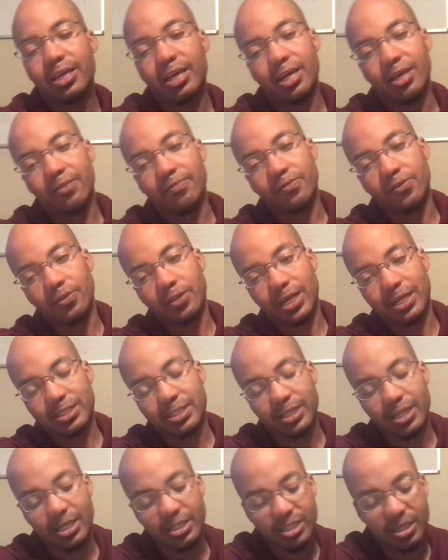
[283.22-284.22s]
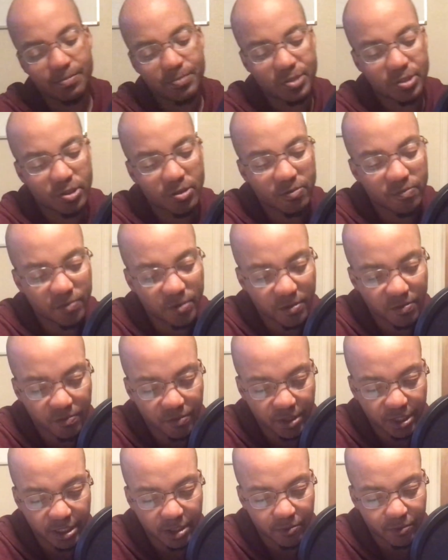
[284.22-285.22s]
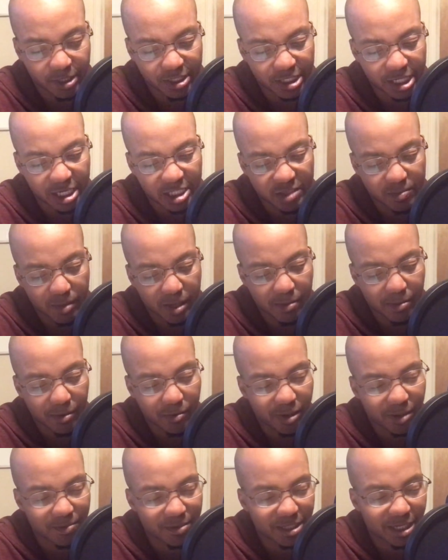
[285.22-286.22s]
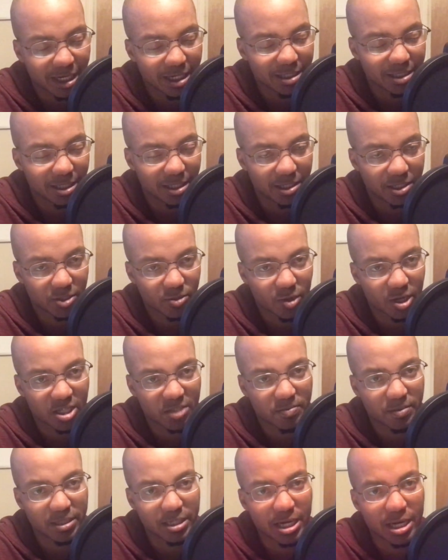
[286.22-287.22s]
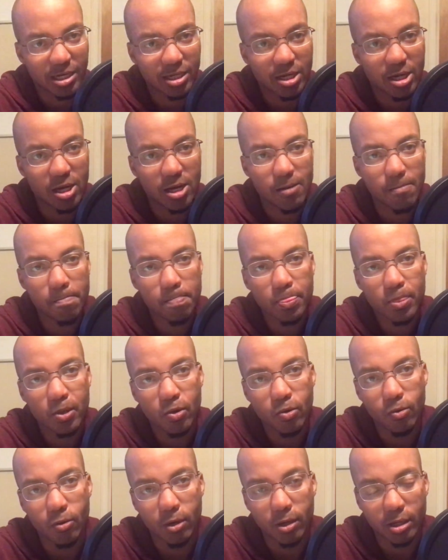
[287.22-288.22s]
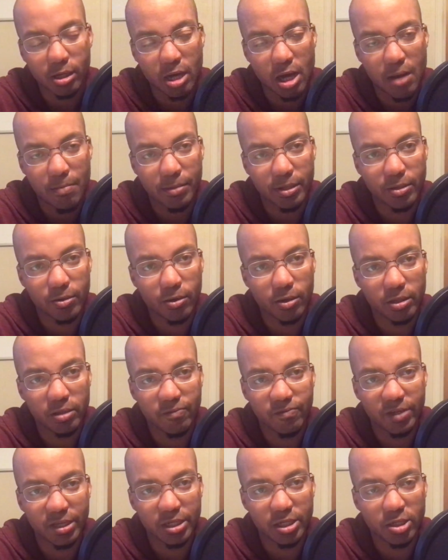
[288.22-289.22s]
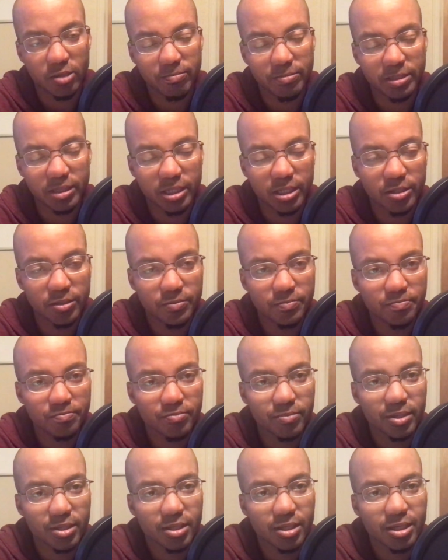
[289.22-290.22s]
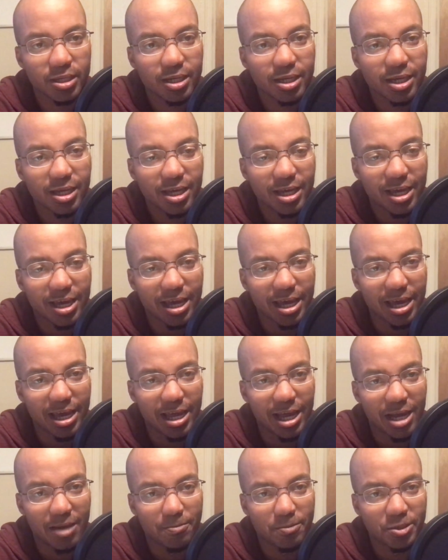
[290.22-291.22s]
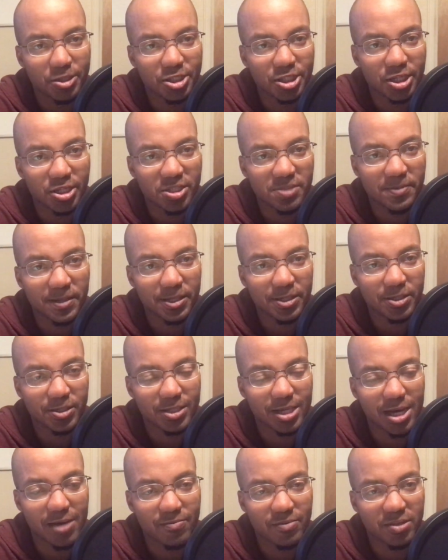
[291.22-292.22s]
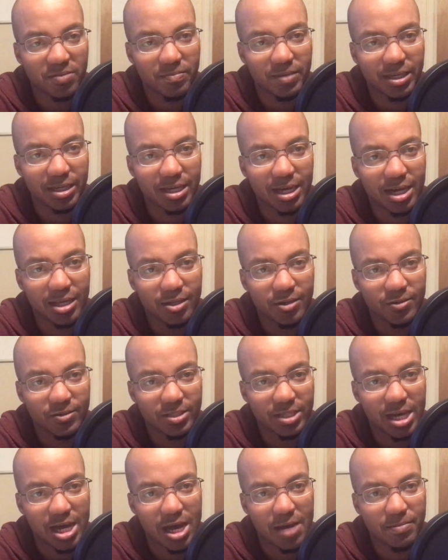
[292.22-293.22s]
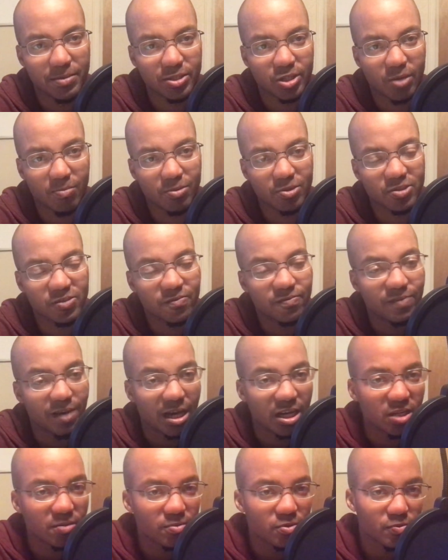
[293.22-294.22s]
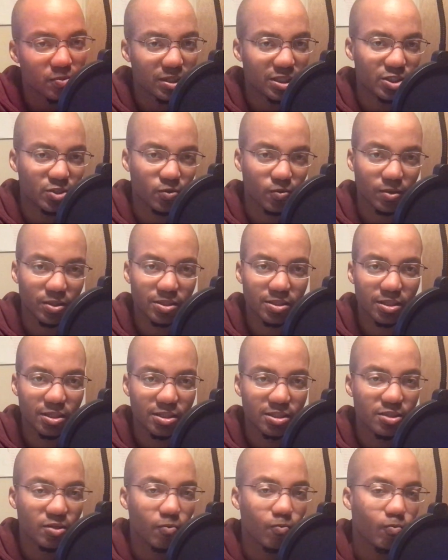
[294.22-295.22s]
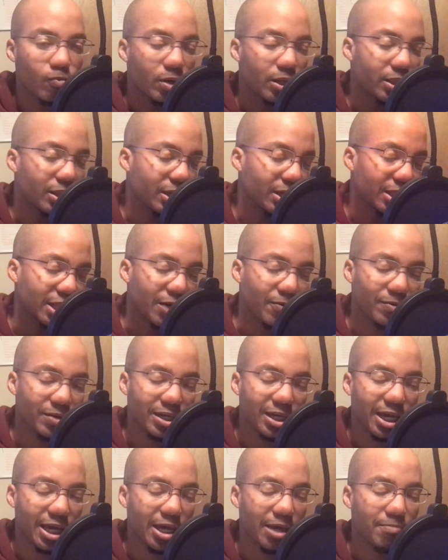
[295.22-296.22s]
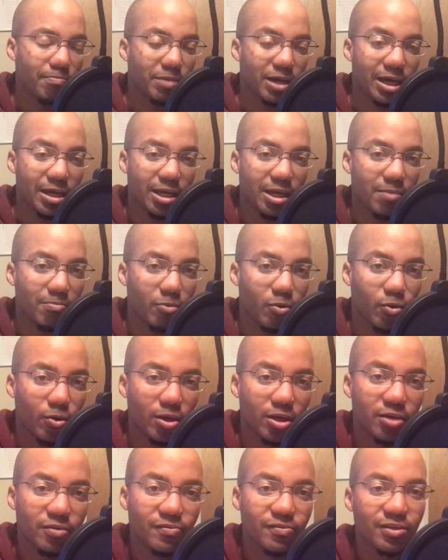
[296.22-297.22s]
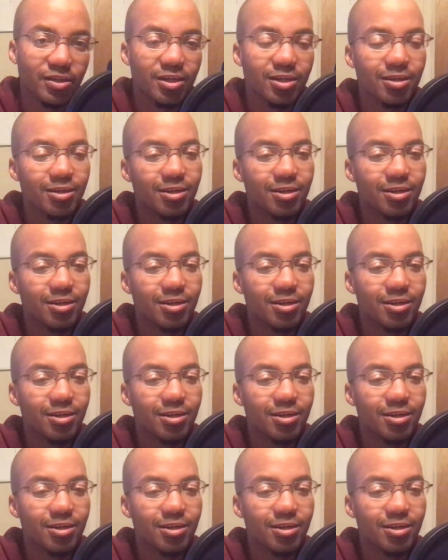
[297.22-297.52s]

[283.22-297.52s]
If you like today's episode, feel free to reach out to me on my website, DennisCrosby.com, or comment on the video below. And I appreciate you spending your time with me. I know time is our most valuable resource. It's the one thing that we can't buy any more of.